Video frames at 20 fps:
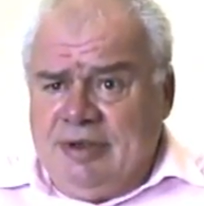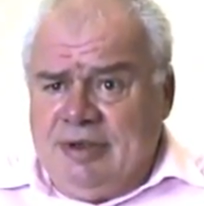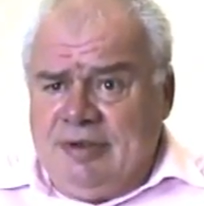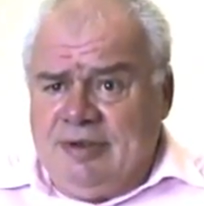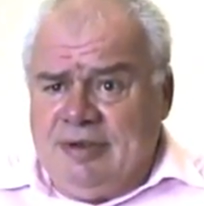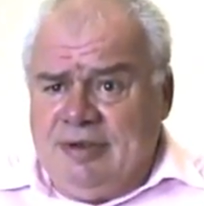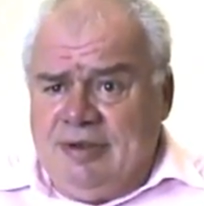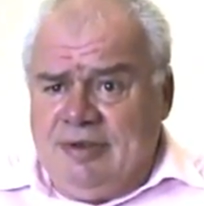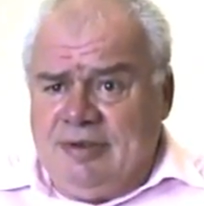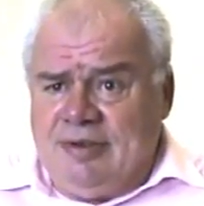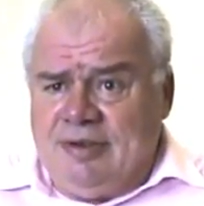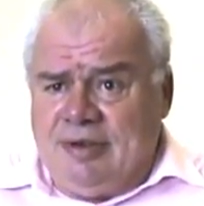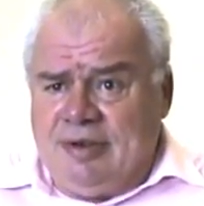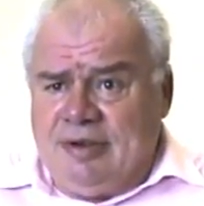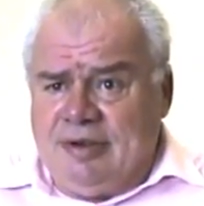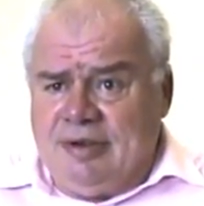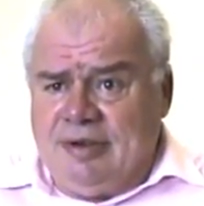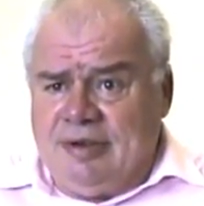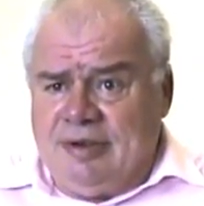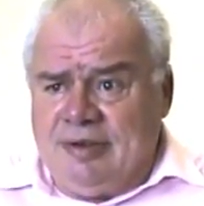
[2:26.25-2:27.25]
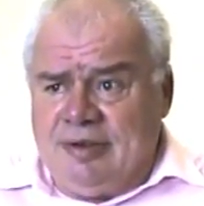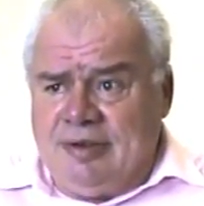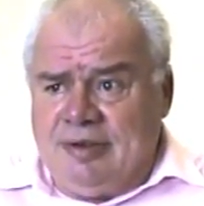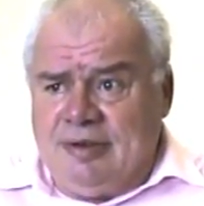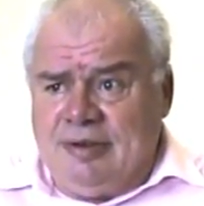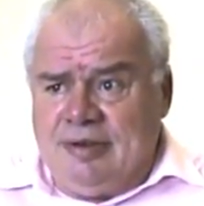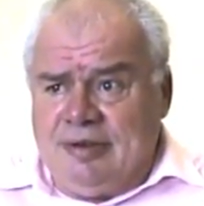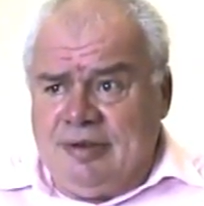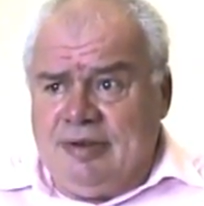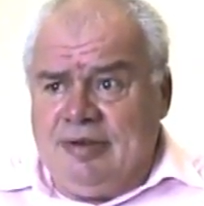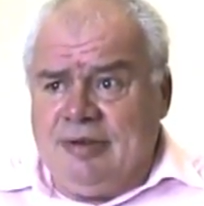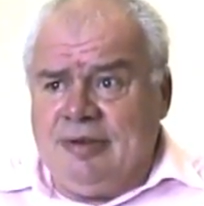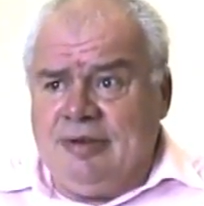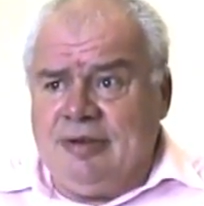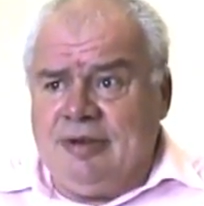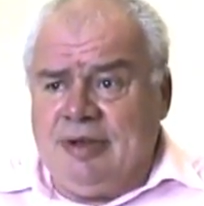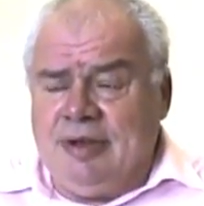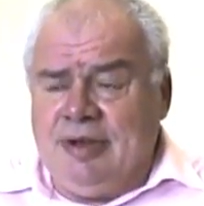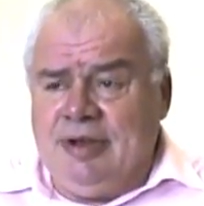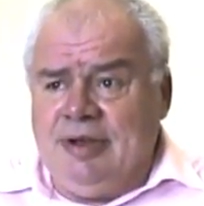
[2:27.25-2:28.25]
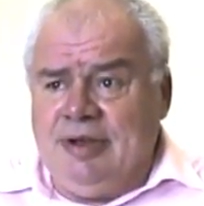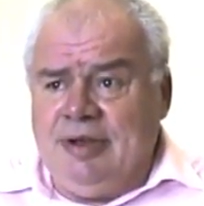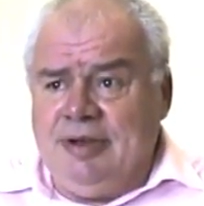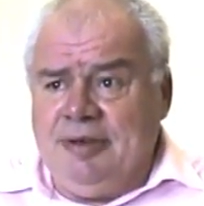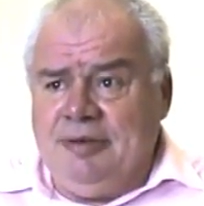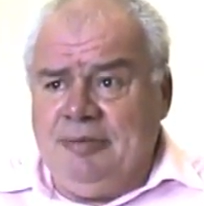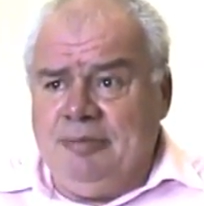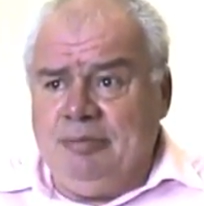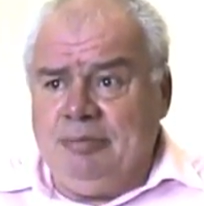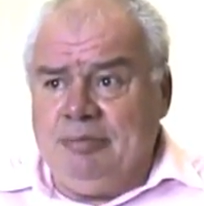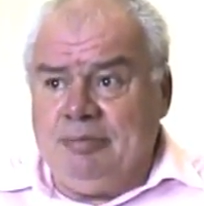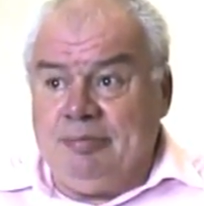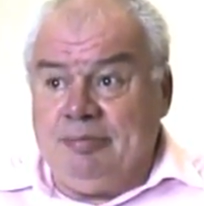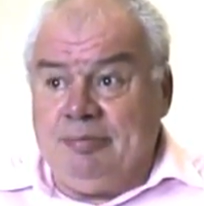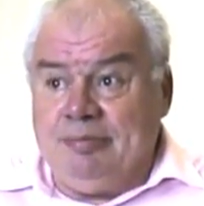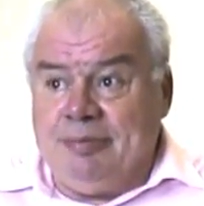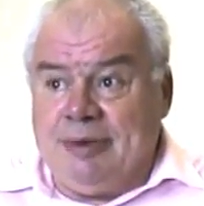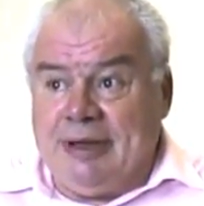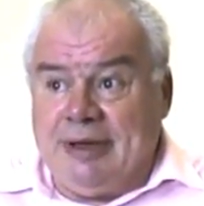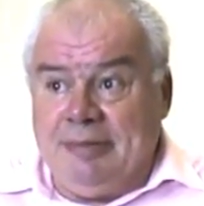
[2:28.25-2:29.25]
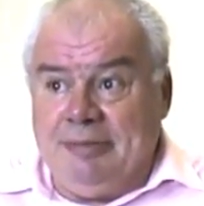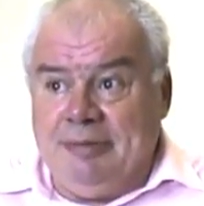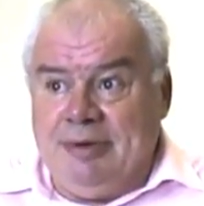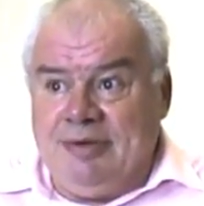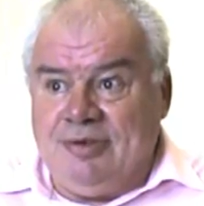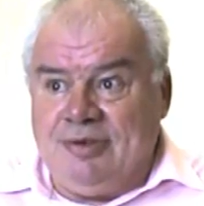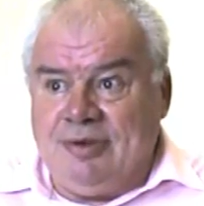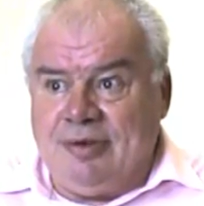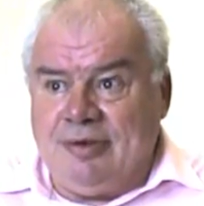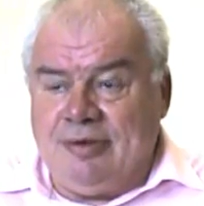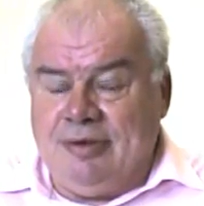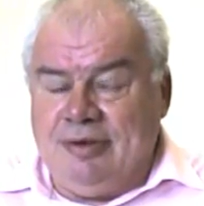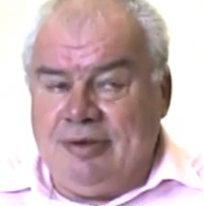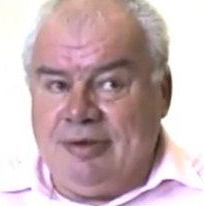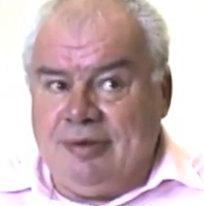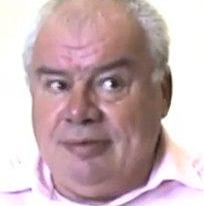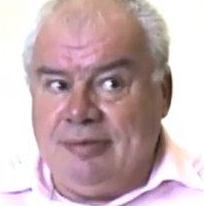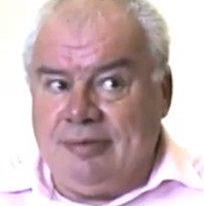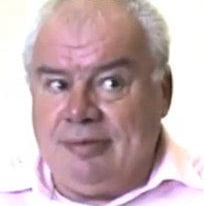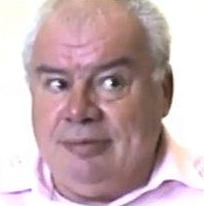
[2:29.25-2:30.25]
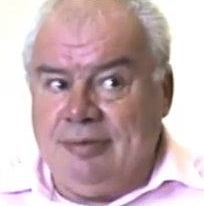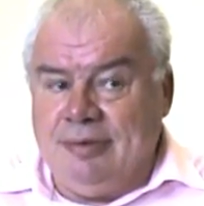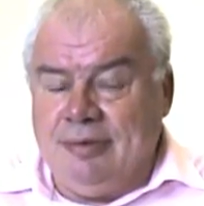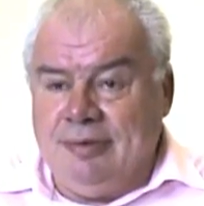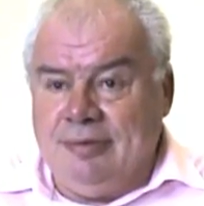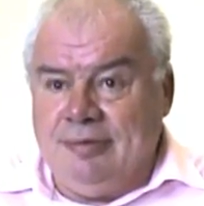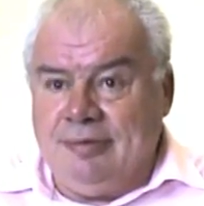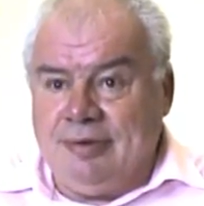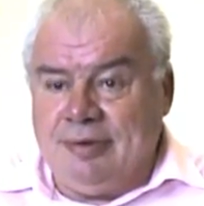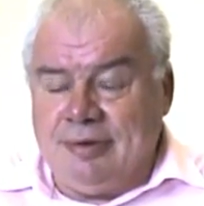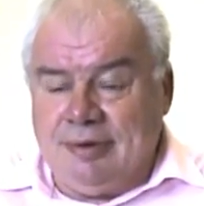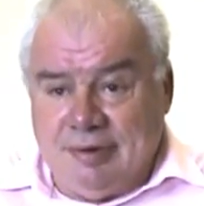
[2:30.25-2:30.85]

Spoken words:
since the planning minister 3 times removed